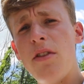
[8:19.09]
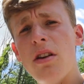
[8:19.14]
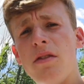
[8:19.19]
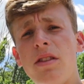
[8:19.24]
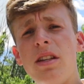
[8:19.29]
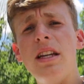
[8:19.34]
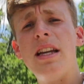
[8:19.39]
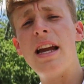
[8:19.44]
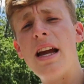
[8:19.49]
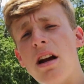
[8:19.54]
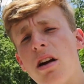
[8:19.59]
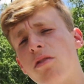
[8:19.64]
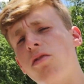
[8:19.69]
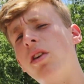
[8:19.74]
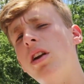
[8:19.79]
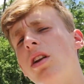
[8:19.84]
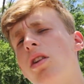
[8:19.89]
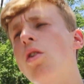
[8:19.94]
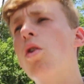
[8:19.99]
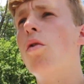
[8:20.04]
You have to get it air
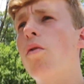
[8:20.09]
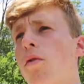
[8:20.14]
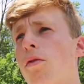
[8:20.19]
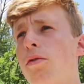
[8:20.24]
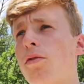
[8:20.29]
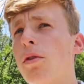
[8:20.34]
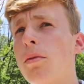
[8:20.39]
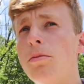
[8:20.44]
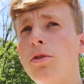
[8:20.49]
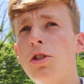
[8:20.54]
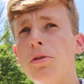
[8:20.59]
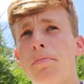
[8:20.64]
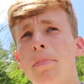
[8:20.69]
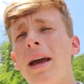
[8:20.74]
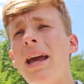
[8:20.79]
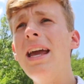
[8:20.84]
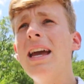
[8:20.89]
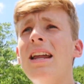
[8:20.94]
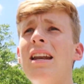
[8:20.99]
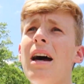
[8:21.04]
freighted over from
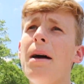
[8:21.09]
Japan.